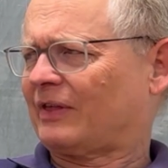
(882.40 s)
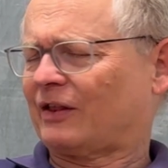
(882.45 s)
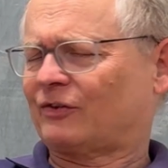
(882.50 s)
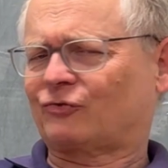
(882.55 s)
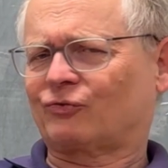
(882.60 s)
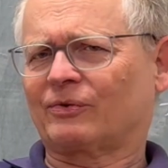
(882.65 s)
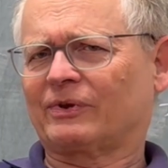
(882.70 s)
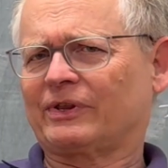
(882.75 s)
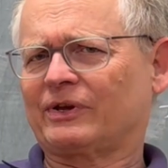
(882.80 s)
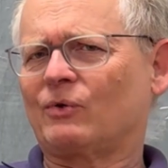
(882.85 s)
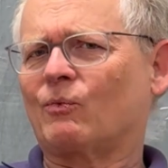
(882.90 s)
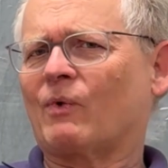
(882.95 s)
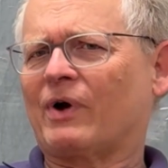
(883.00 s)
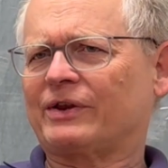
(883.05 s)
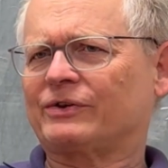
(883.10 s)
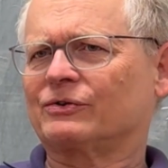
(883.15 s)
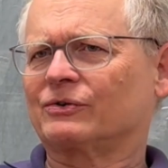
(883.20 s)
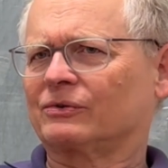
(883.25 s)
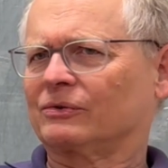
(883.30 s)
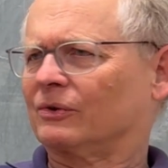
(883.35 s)
that's really
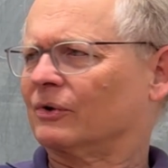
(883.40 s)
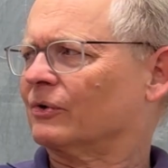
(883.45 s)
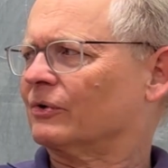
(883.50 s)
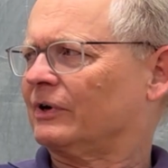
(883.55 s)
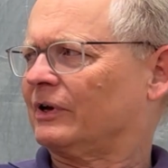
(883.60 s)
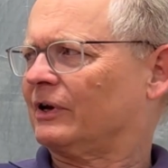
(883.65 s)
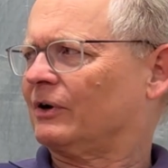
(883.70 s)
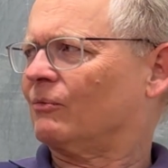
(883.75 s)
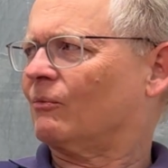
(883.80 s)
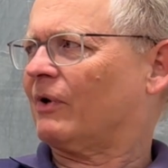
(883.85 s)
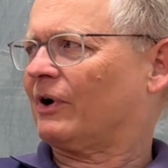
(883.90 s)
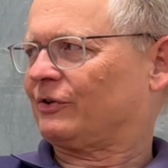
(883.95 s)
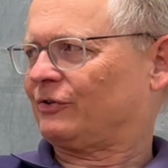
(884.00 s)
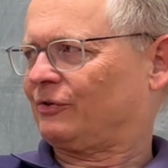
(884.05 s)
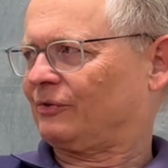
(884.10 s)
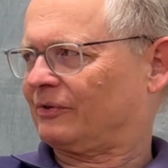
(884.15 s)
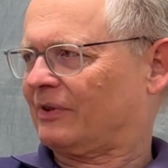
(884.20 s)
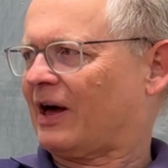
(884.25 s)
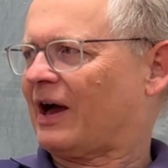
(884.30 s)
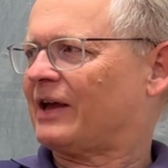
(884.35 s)
when you're learning what
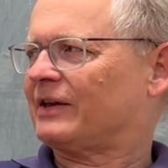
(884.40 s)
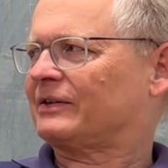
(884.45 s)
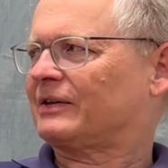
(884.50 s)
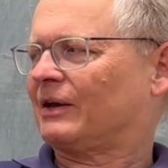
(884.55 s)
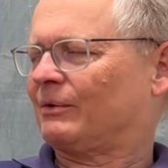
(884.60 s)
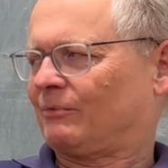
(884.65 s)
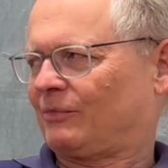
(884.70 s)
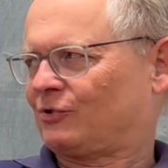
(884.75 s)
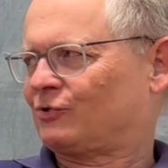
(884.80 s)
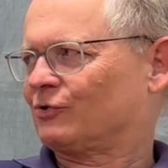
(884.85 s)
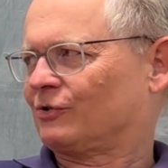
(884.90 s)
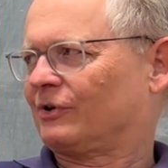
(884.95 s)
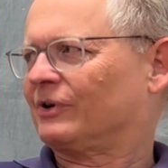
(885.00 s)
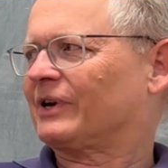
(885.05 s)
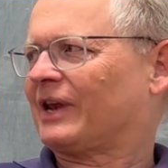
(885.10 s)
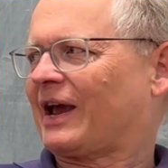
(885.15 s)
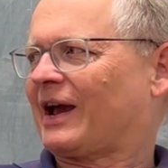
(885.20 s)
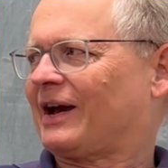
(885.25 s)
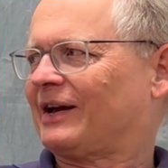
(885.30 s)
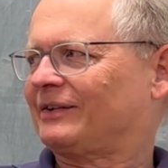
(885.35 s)
you like and what you're
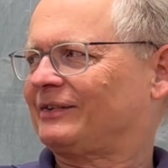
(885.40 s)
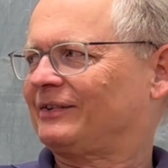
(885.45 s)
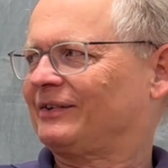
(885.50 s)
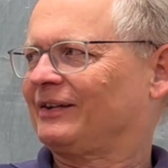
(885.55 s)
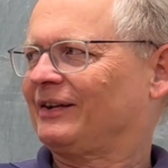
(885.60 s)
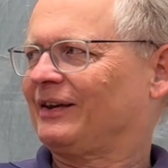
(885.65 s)
good at.